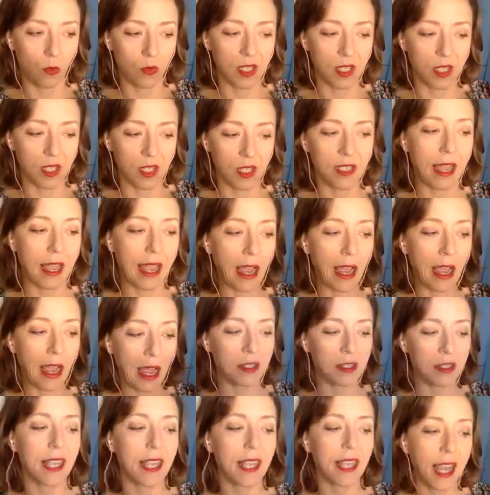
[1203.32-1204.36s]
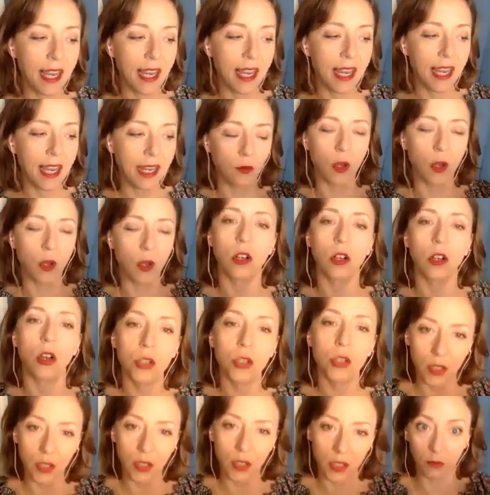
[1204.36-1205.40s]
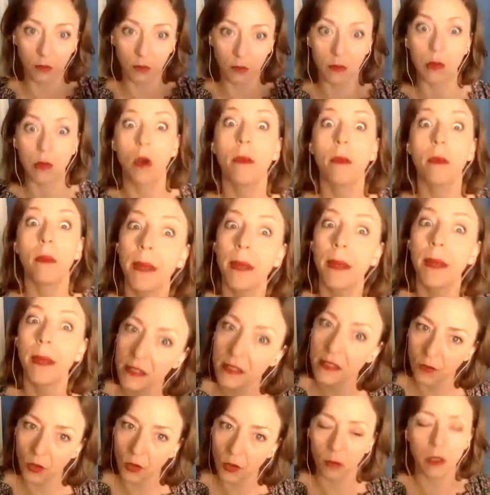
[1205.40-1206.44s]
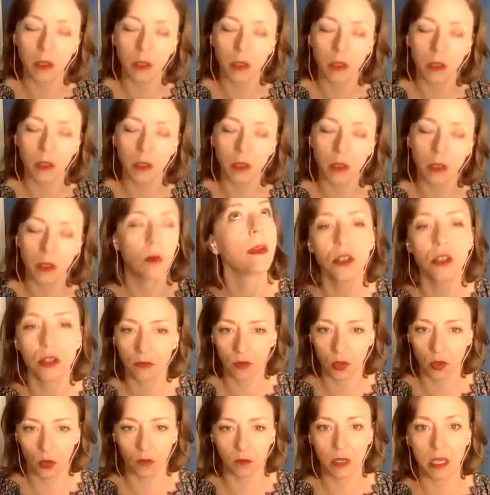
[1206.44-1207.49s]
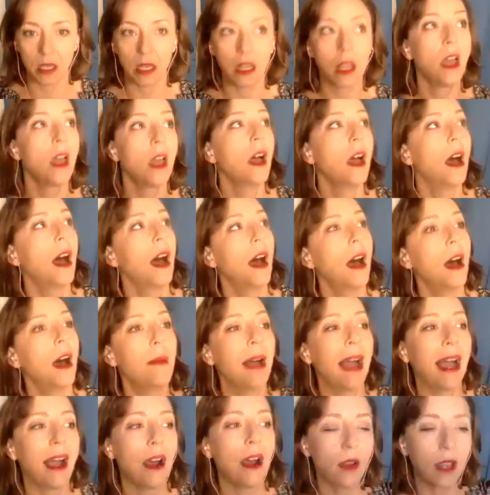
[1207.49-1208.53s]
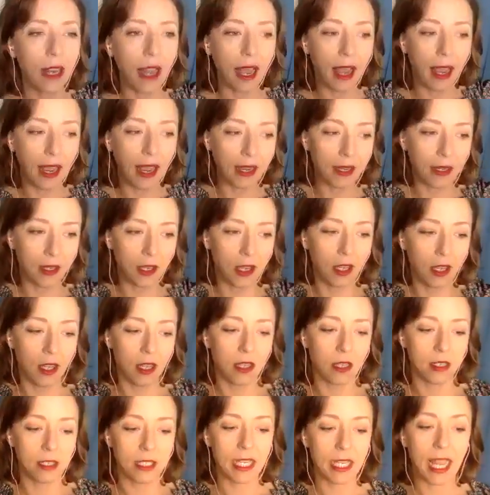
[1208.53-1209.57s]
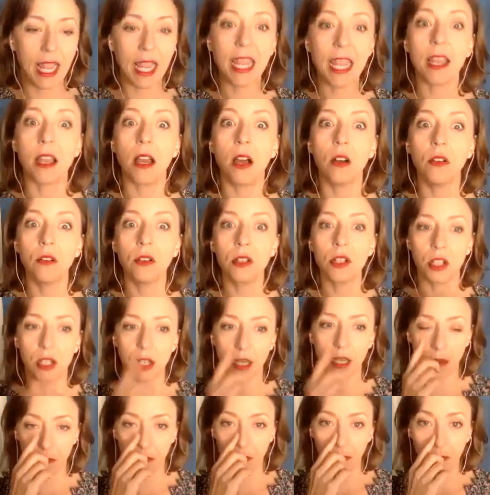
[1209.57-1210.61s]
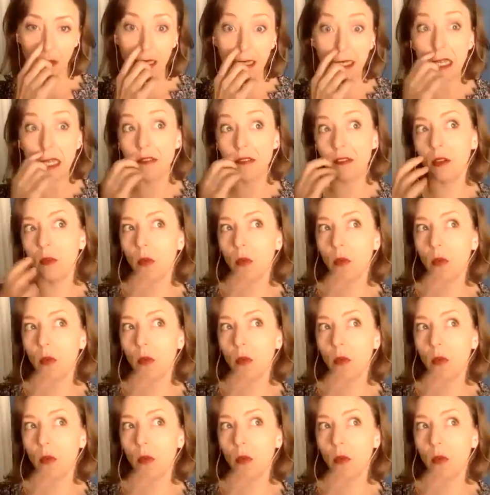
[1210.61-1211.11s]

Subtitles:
just outside of what culture has told me, what my parents have told me, what my teachers have told me, how can I take ownership?